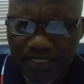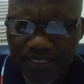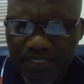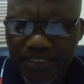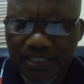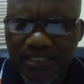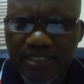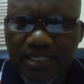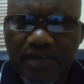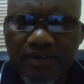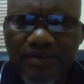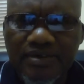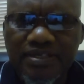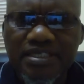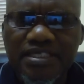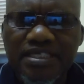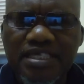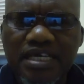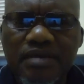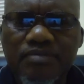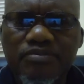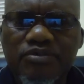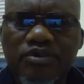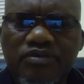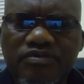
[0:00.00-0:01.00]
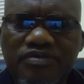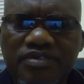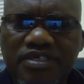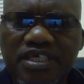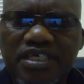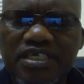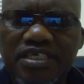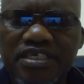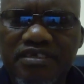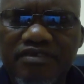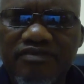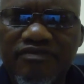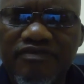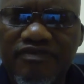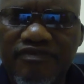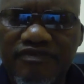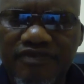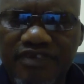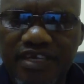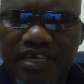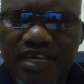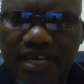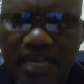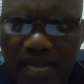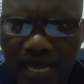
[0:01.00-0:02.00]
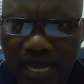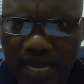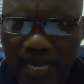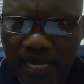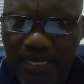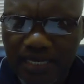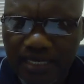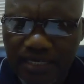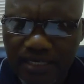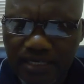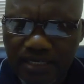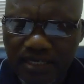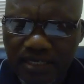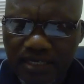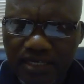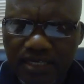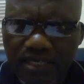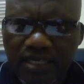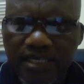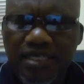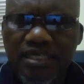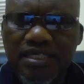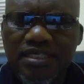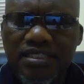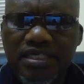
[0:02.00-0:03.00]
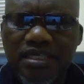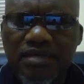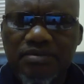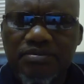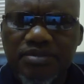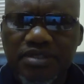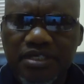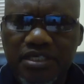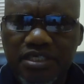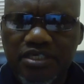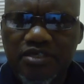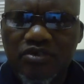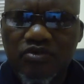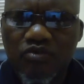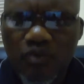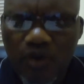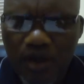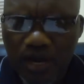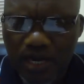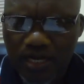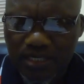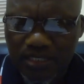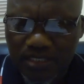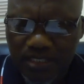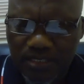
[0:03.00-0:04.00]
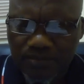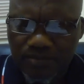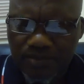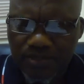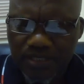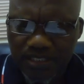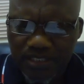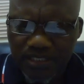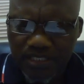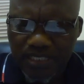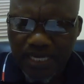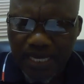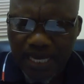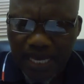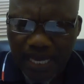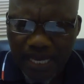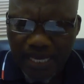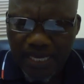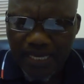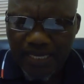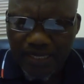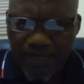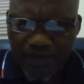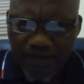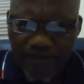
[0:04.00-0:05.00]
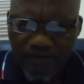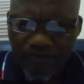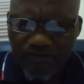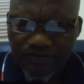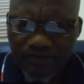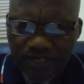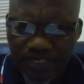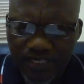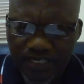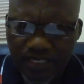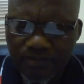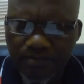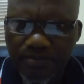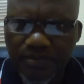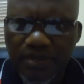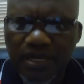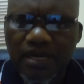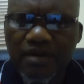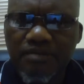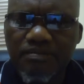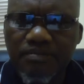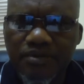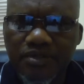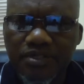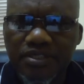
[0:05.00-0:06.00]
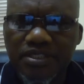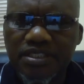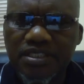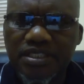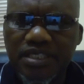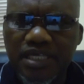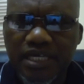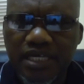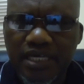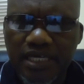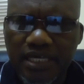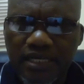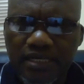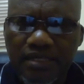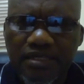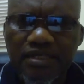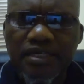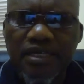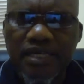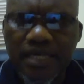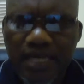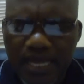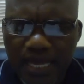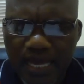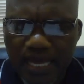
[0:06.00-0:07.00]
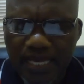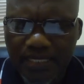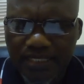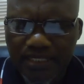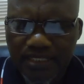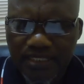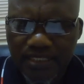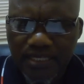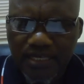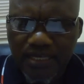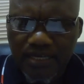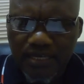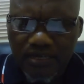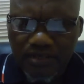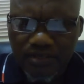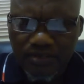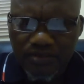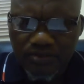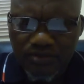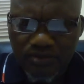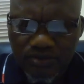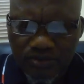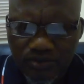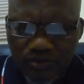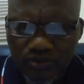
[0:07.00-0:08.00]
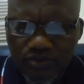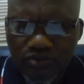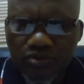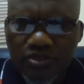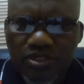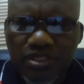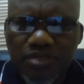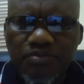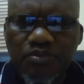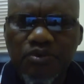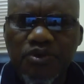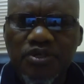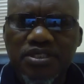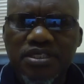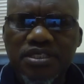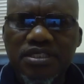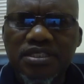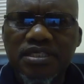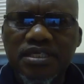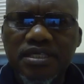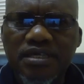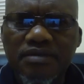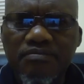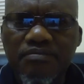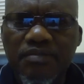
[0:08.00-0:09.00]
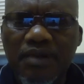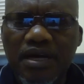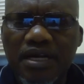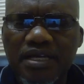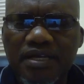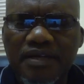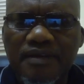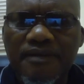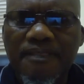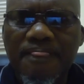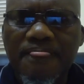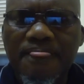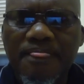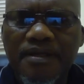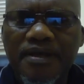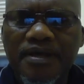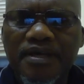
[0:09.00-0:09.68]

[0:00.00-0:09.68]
That is now in terms of section 59, subsection 1, subsection A of the Criminal Procedure Act. You deposit money